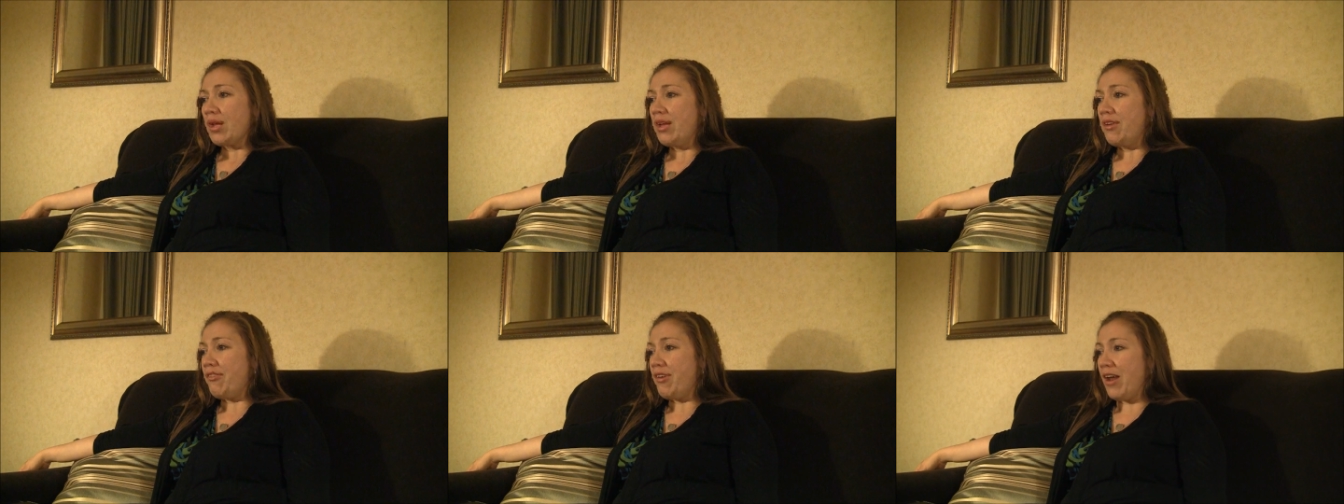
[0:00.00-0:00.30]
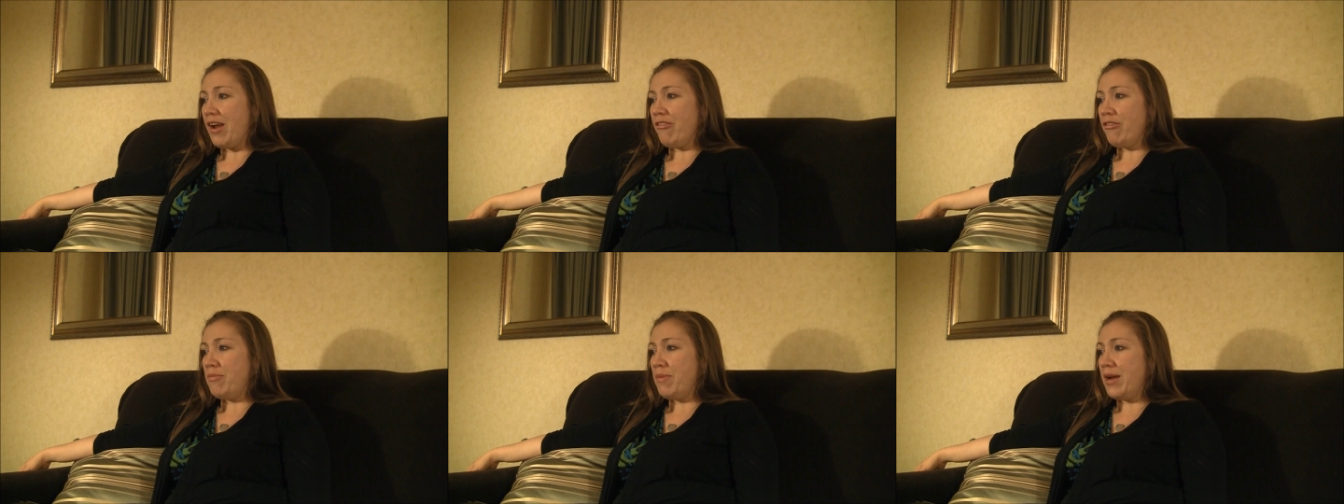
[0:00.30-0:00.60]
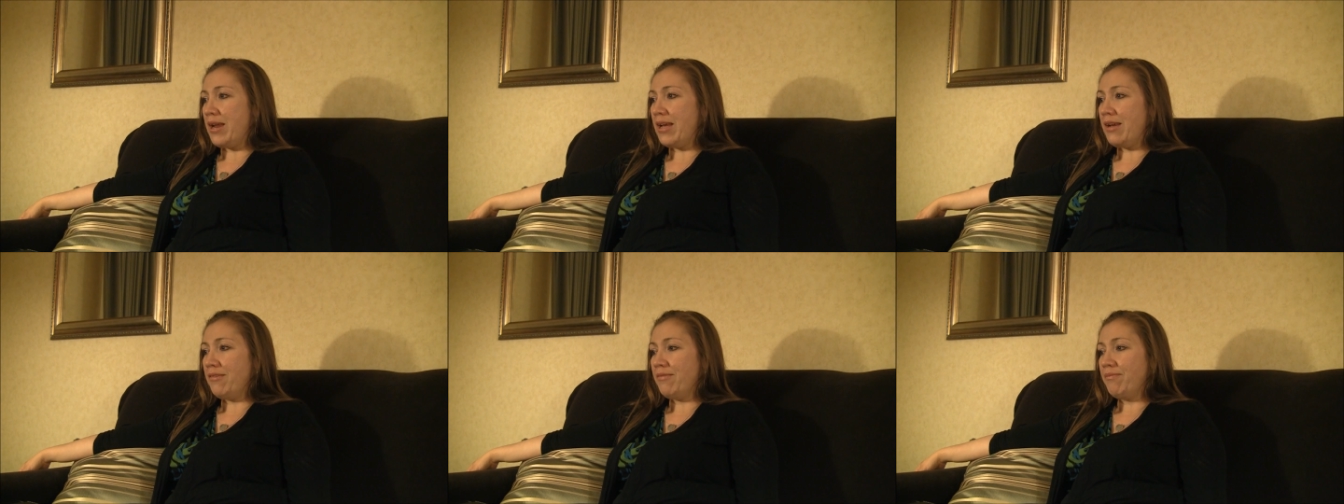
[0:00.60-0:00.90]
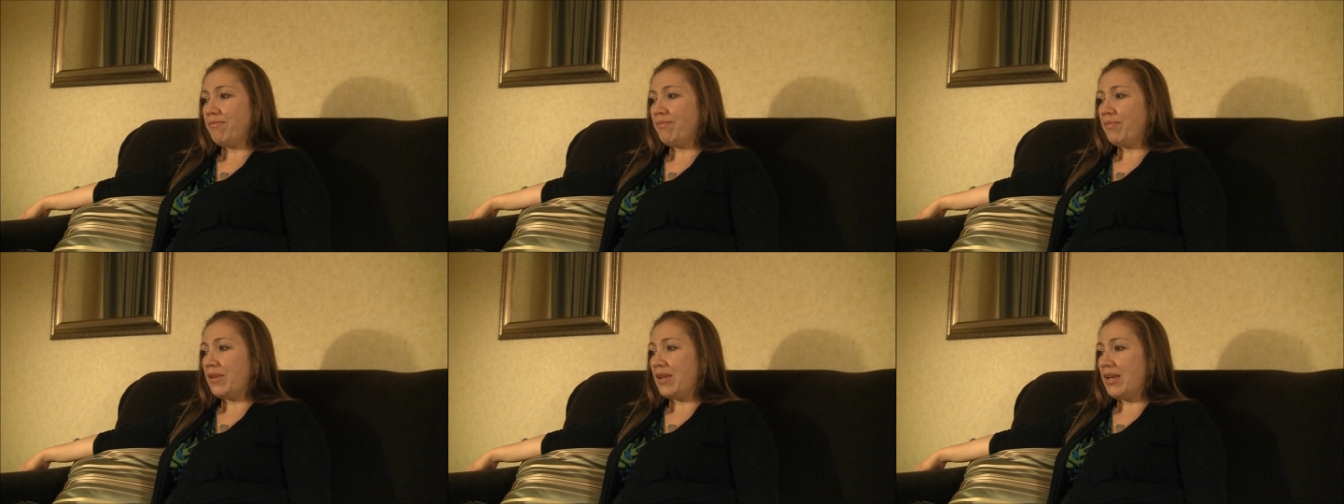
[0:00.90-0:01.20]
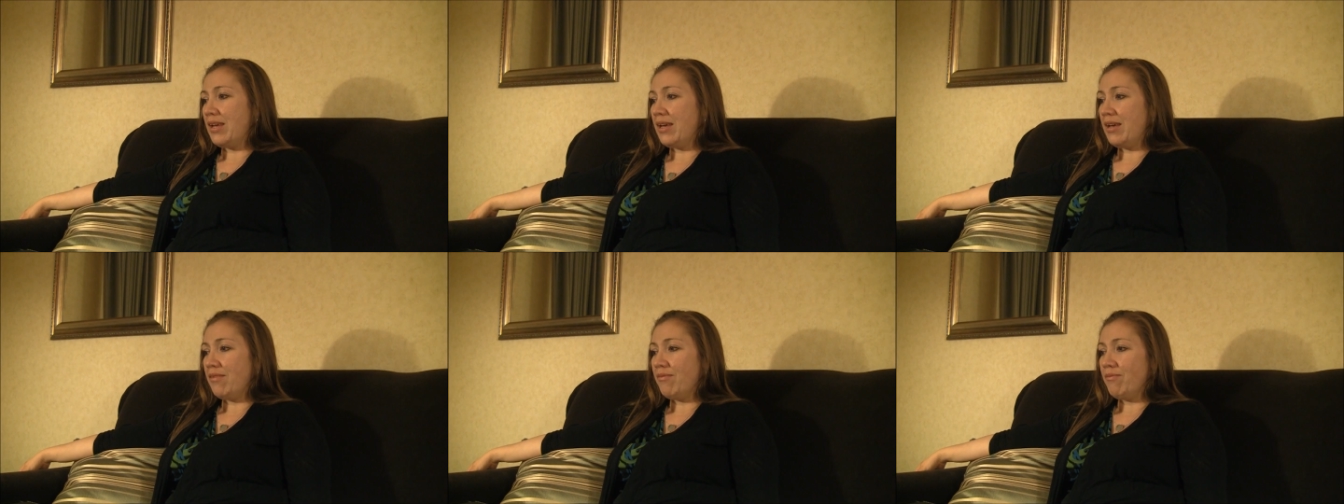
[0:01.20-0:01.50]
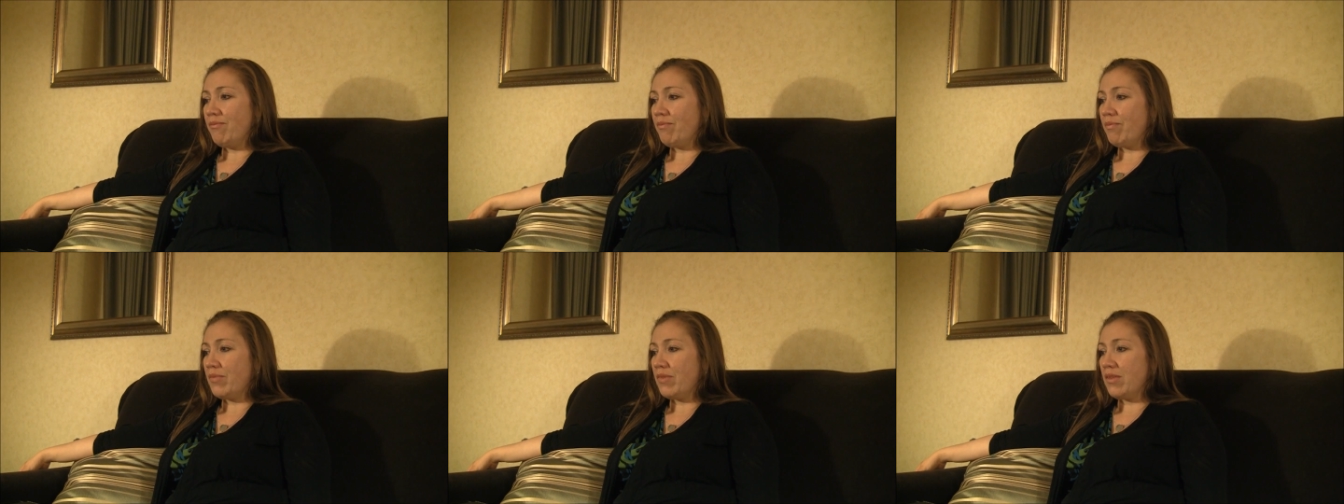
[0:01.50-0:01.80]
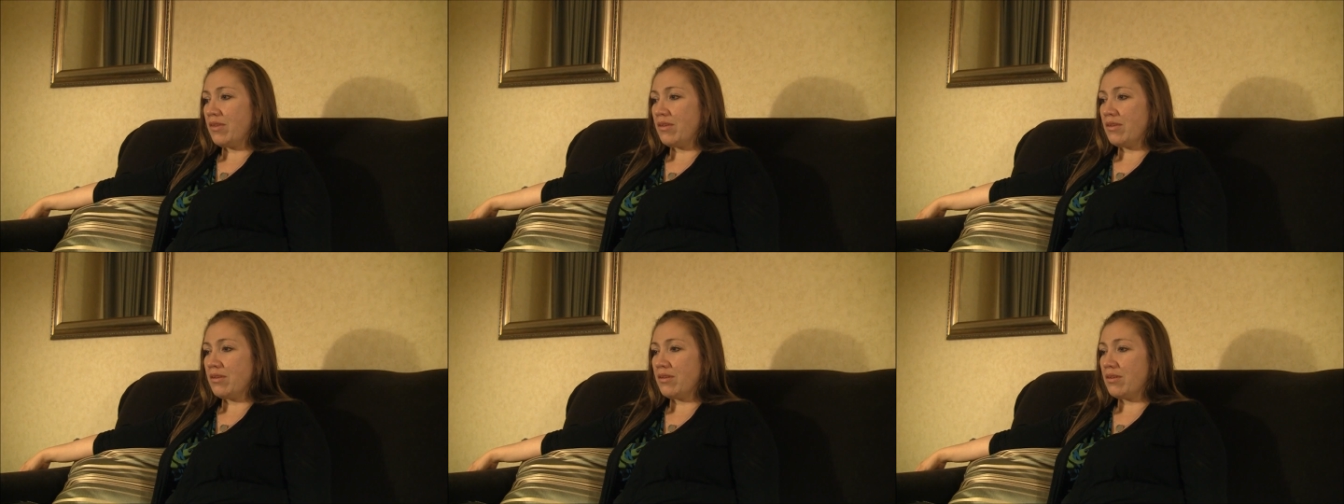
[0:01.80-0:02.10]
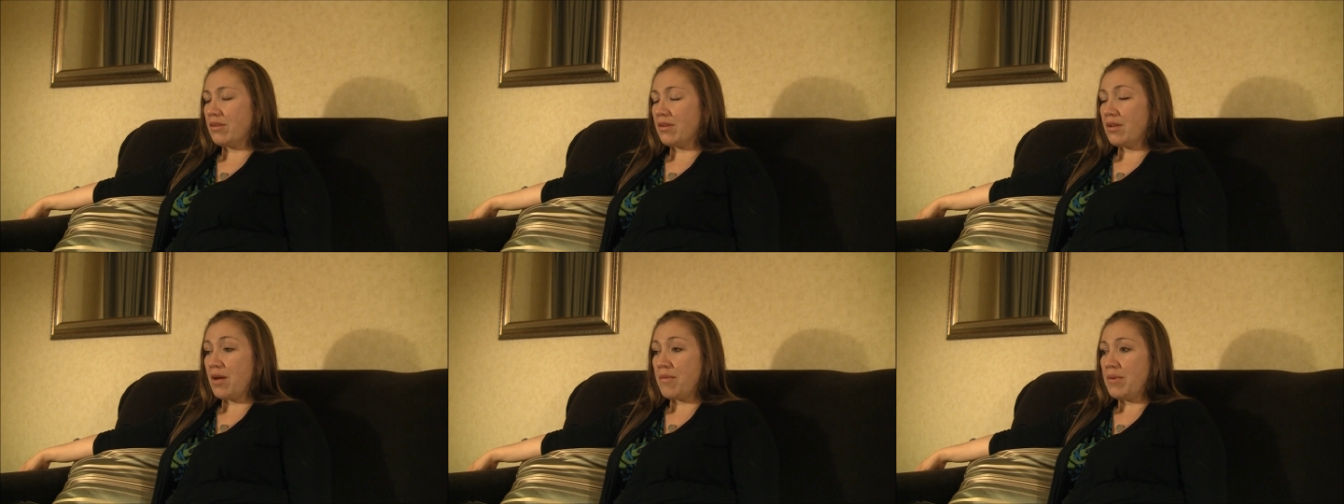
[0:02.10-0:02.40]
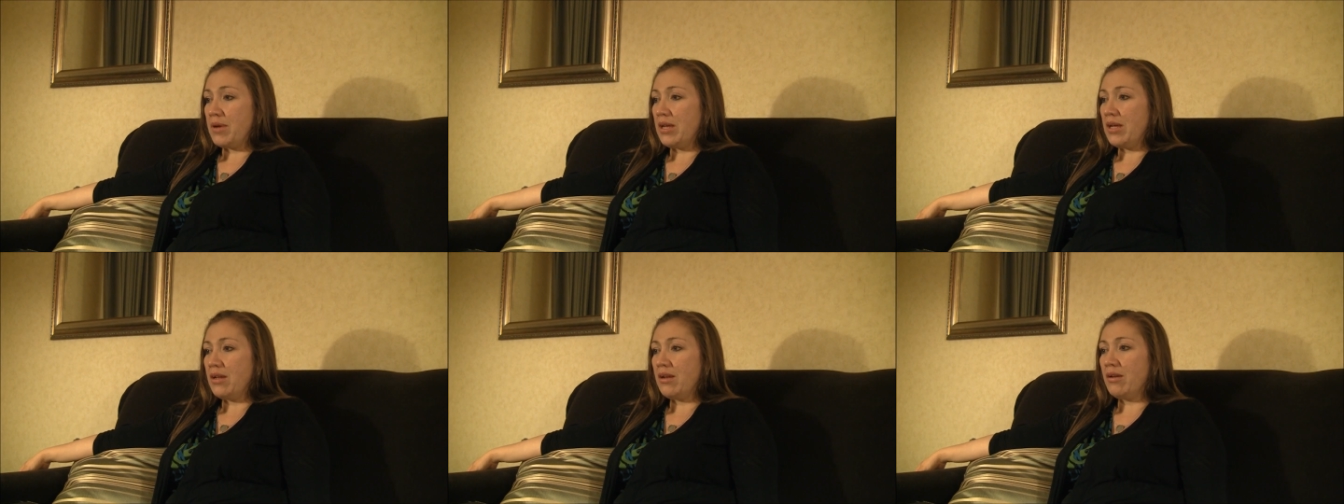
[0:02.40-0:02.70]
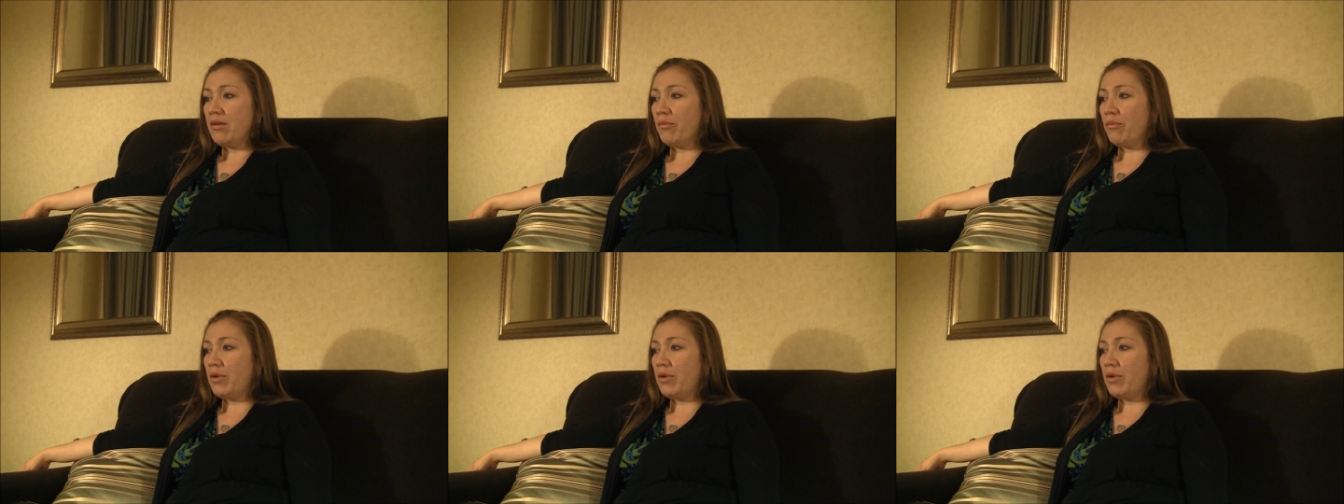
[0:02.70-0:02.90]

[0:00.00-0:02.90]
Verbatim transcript: He fed everybody. He, I mean,